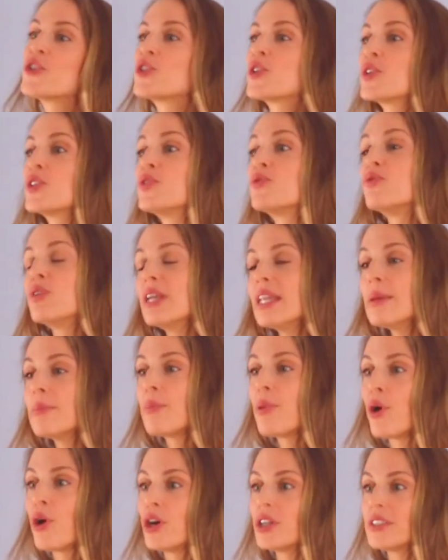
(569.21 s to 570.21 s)
So it's really
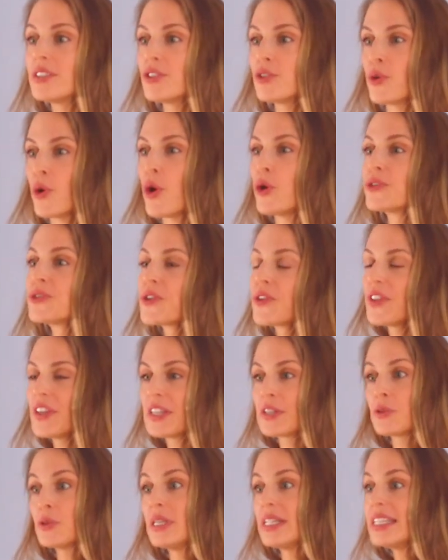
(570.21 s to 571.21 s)
important to also
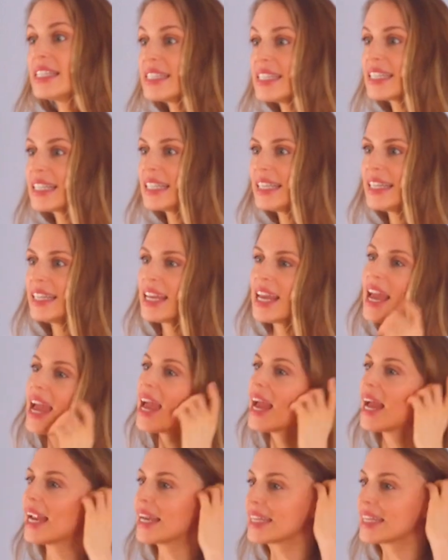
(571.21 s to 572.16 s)
think holistically